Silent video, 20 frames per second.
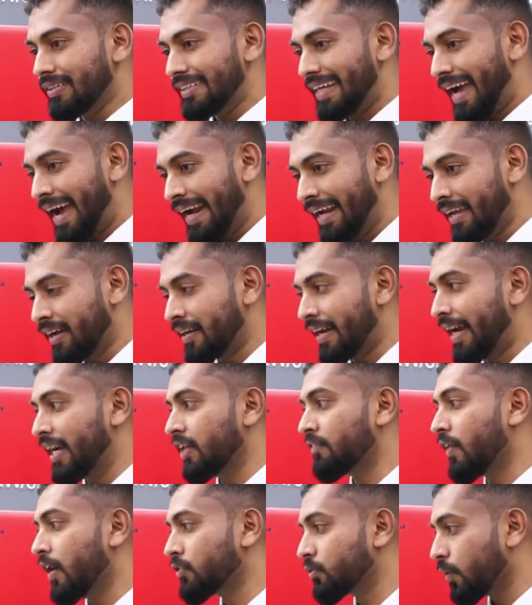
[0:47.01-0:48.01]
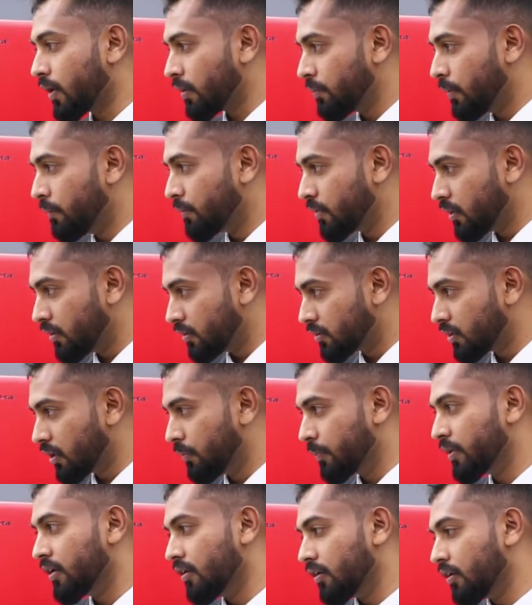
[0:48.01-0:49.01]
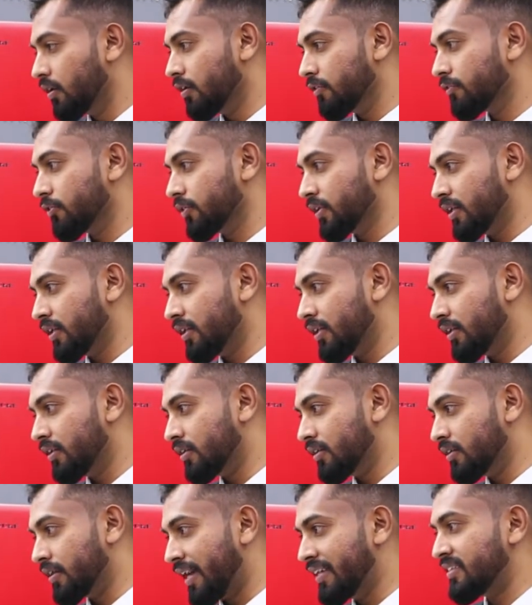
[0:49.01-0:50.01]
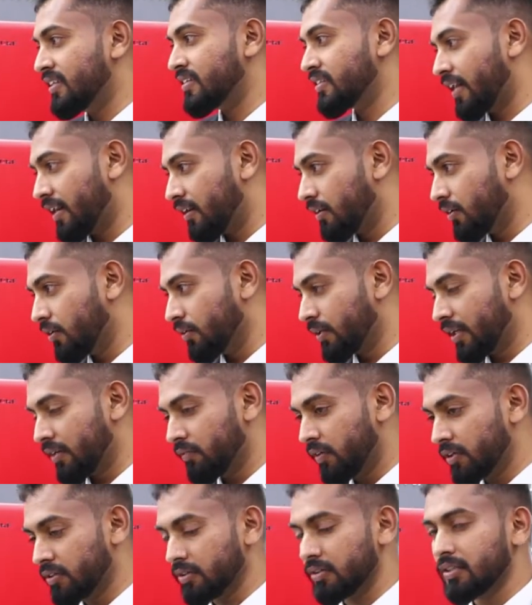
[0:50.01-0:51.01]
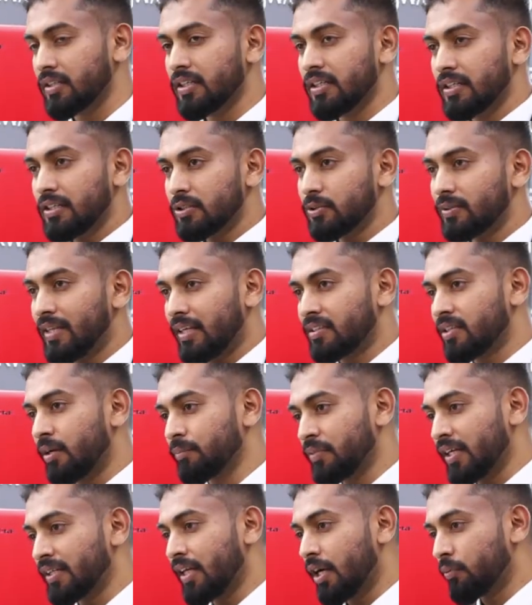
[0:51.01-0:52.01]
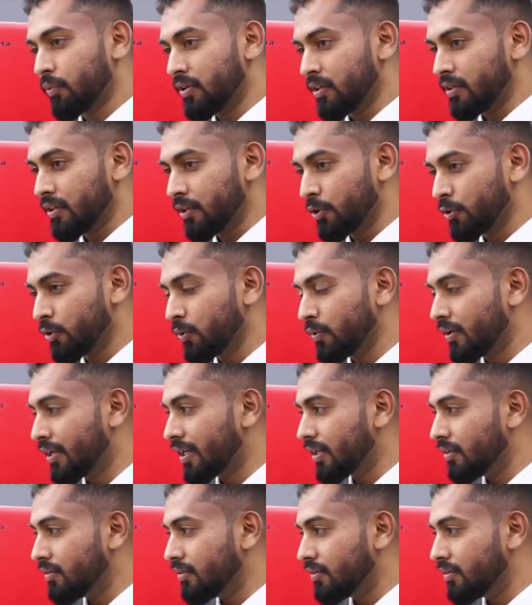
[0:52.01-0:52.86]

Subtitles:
adding a 95 square mm terminal for the AC side on the inverter. So that's something that will